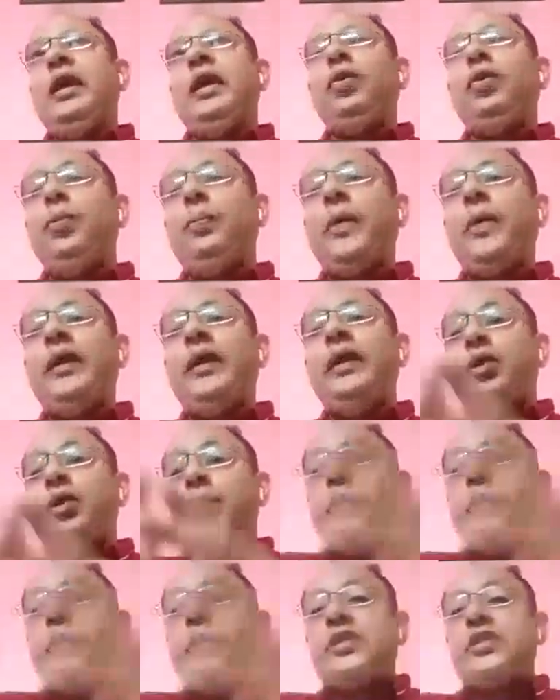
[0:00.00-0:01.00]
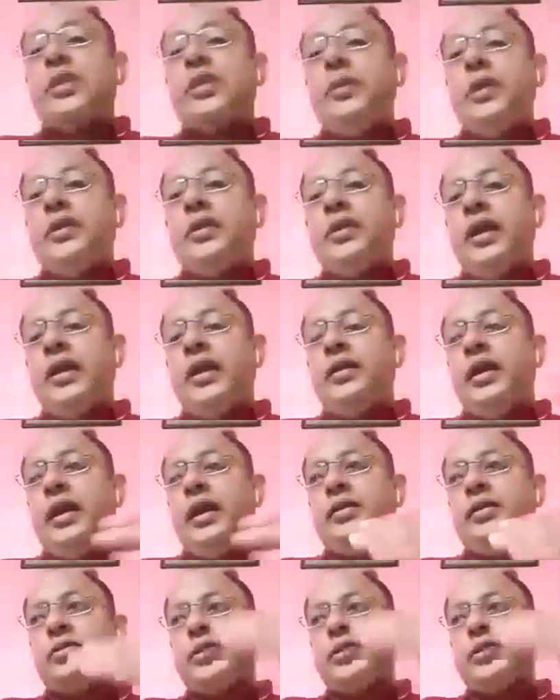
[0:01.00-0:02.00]
and open Indo-Pacific.
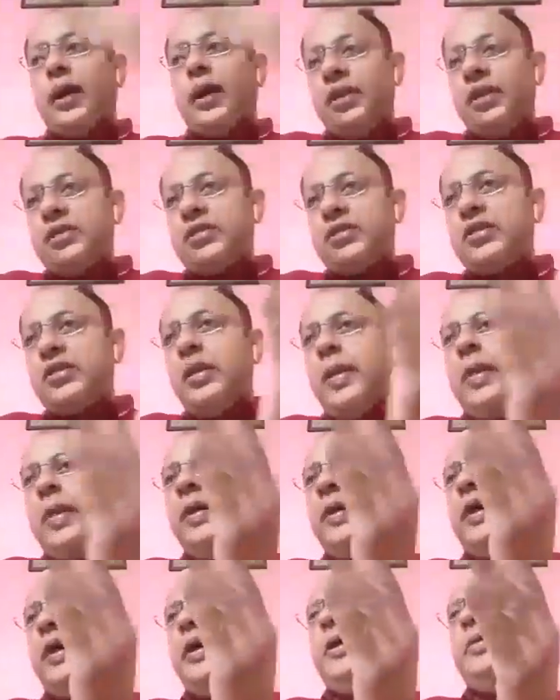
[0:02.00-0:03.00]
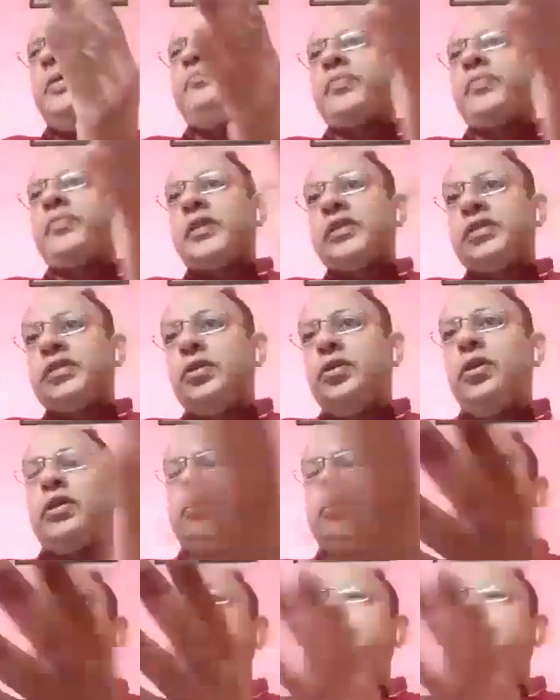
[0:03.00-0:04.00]
And Japanese
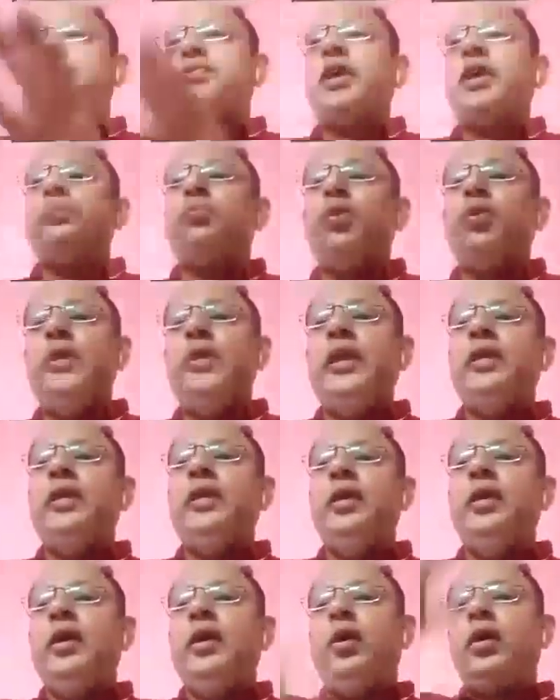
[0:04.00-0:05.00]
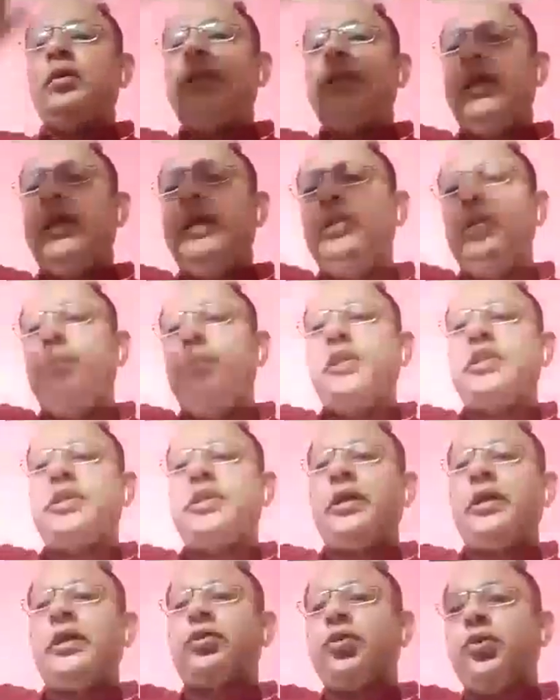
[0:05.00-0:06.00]
ships are moving on the
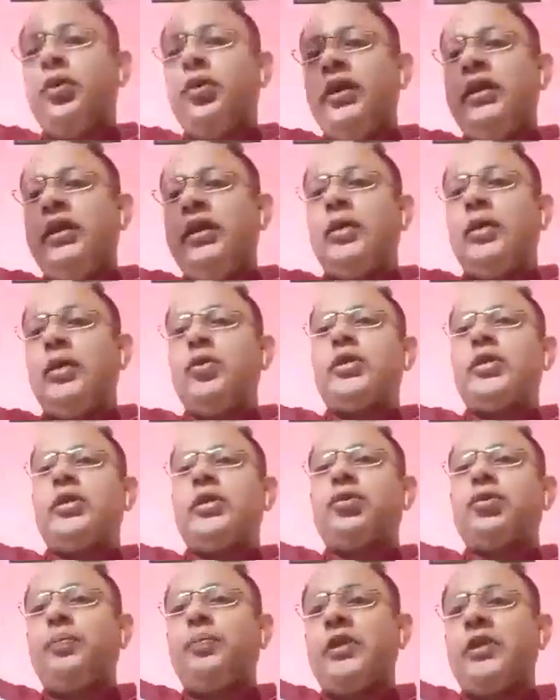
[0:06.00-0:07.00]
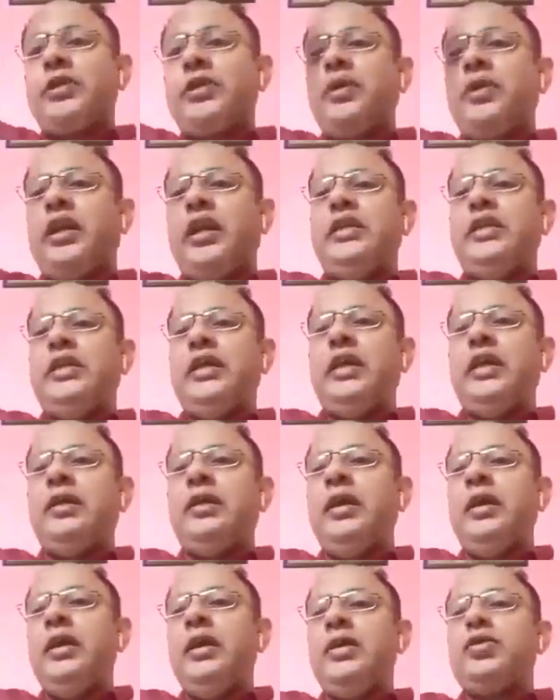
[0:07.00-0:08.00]
Indo-Pacific through Indian Ocean, through Pacific
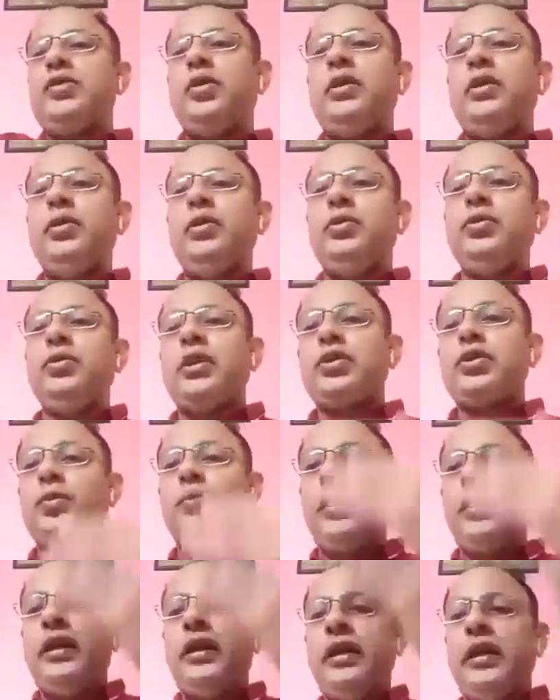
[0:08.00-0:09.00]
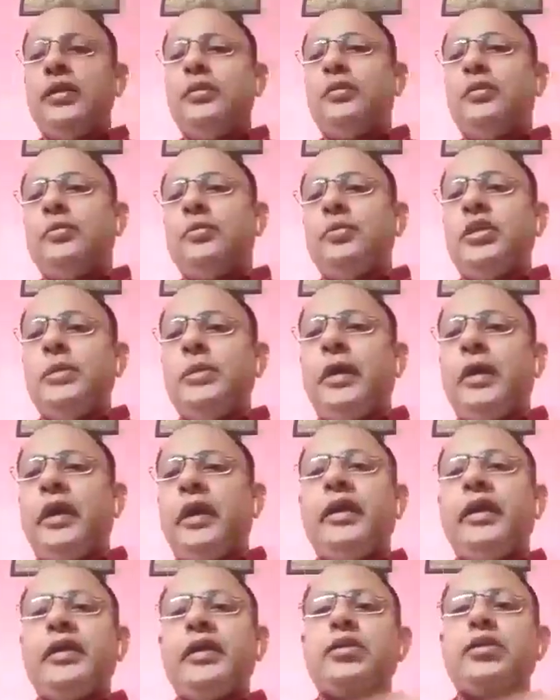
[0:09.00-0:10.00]
region. So due to the Somalian sea
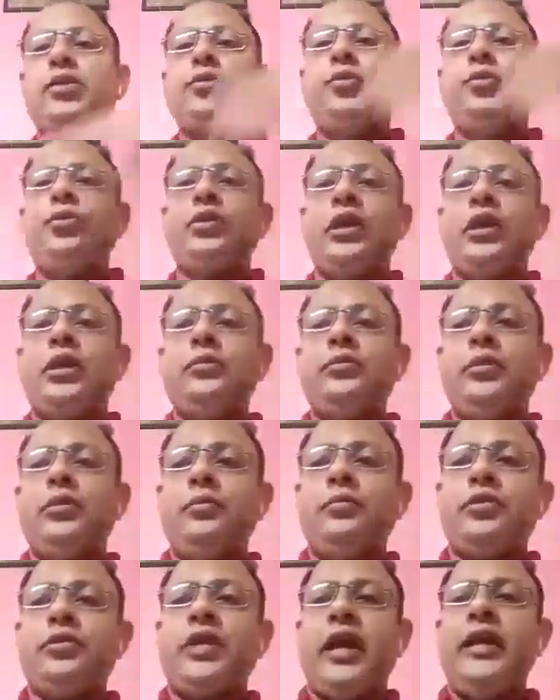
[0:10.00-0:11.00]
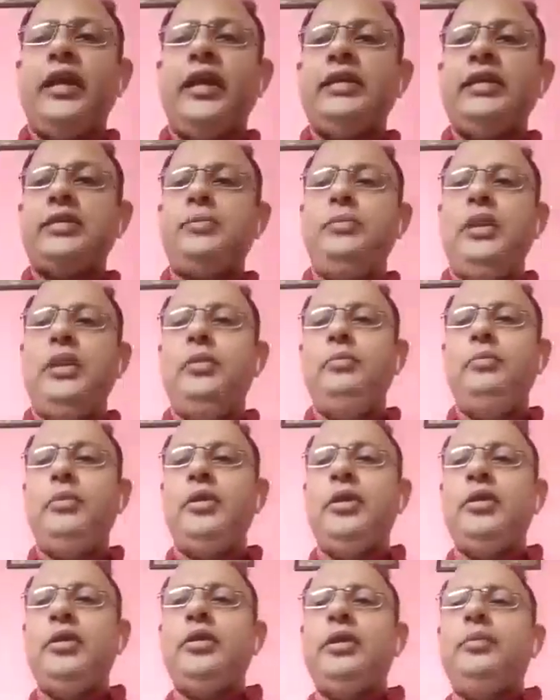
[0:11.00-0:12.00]
pirates, to the Chinese
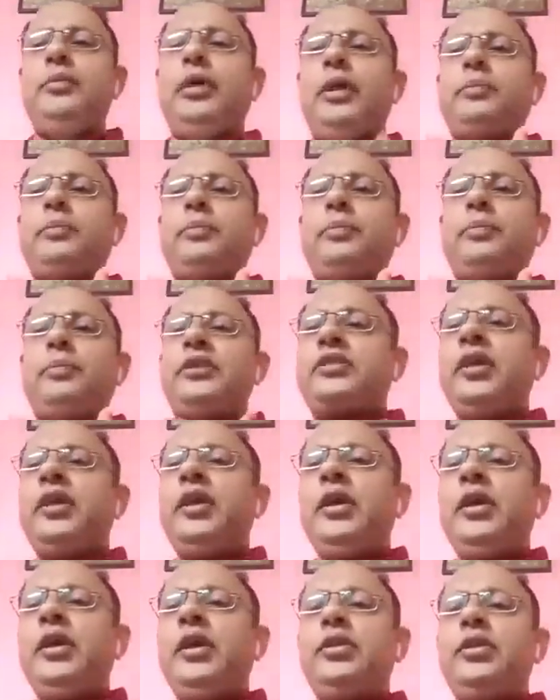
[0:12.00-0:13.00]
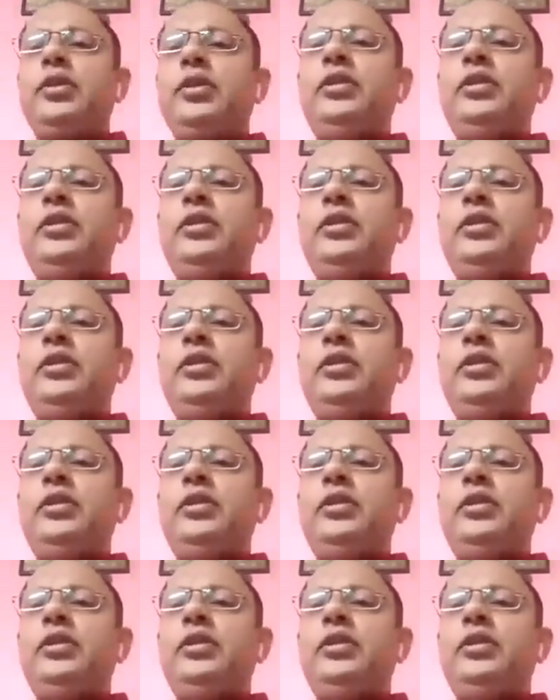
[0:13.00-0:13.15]
naval presence,